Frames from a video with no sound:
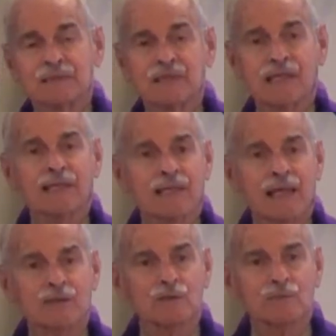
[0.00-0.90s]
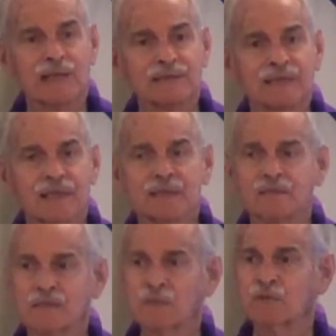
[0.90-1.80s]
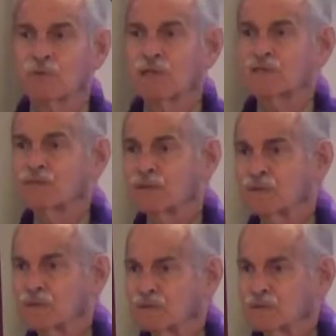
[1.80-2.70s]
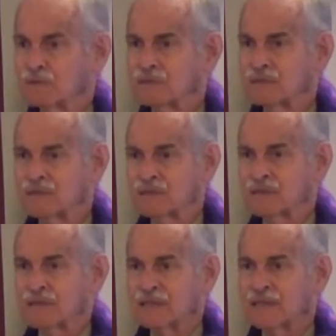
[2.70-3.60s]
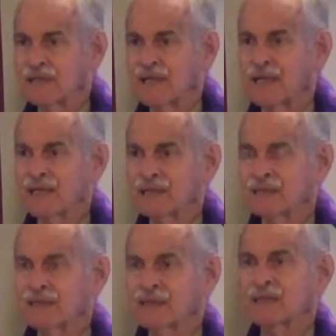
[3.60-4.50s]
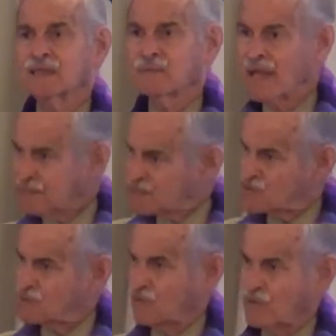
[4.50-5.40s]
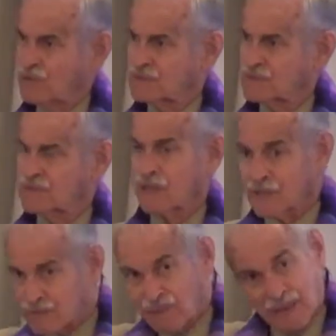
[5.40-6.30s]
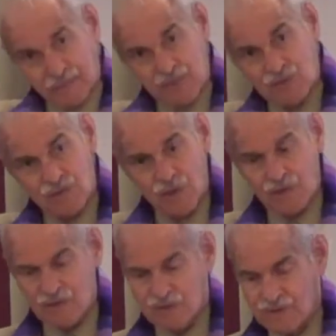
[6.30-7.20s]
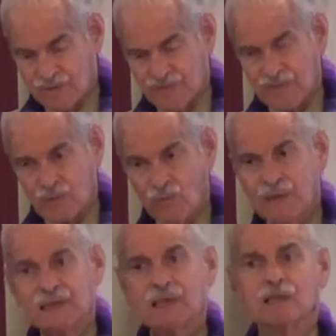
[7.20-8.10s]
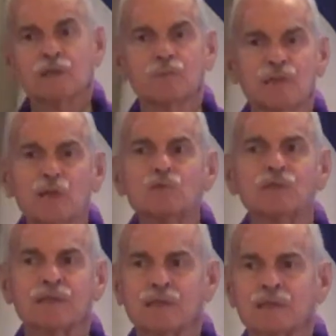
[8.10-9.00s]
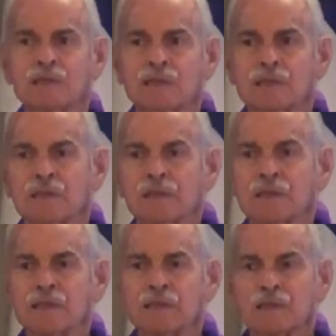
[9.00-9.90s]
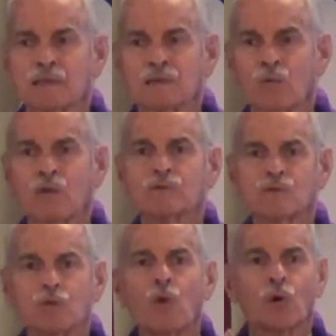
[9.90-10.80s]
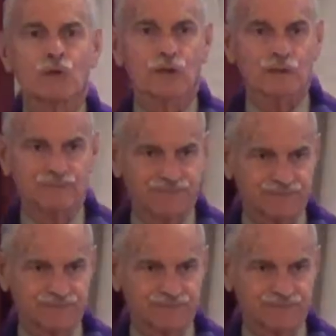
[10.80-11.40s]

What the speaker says: Shelley and I know about that. Some of the rest of you do. And in the Baptist church, Southern Baptist church, we did communion once a quarter.